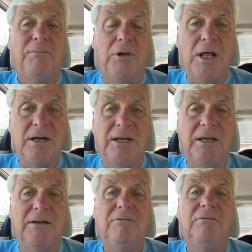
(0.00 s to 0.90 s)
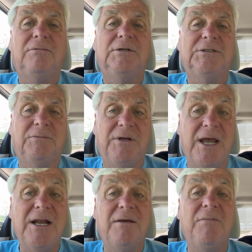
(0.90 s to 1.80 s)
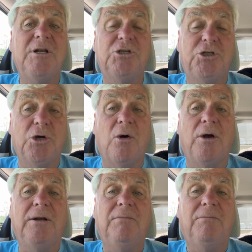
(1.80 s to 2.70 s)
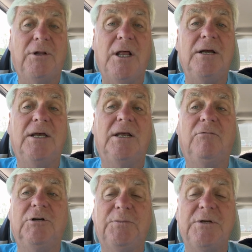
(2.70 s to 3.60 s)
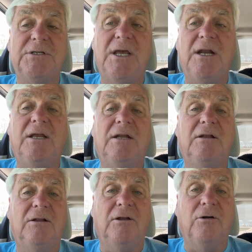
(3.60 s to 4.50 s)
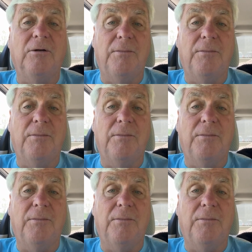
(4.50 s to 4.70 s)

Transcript: plug in, which get in means join, plug in, which means get in and learn